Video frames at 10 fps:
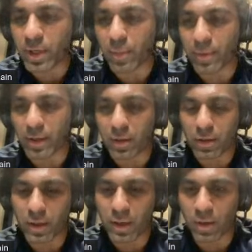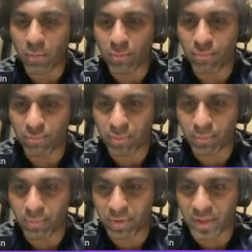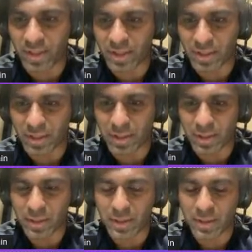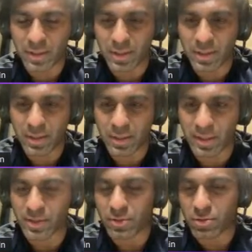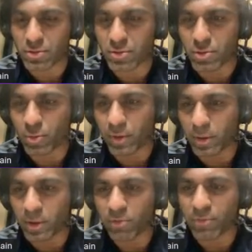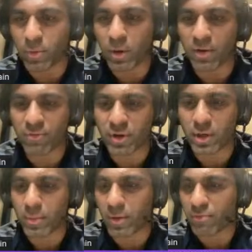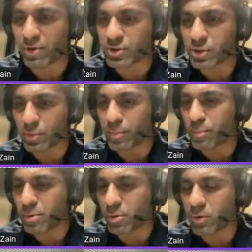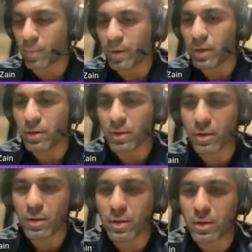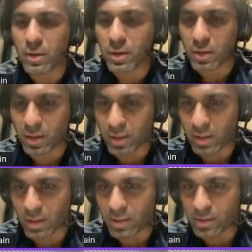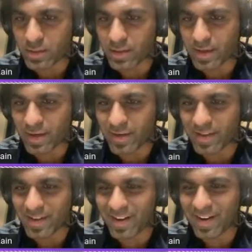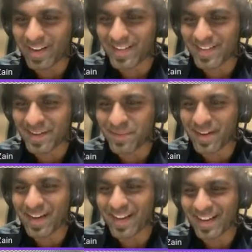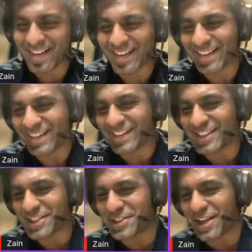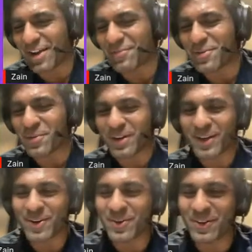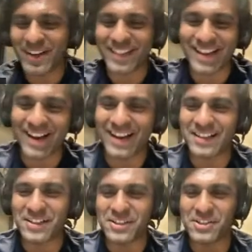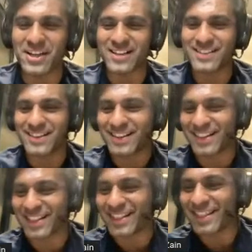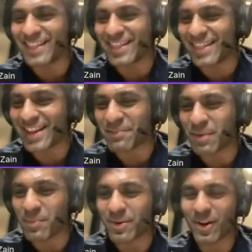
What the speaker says: be coming out with it. Yes, to Phil, I've heard about functional programming, and Zain likes Zain Malik. Yeah, if you wanna call it that, yes, Ligma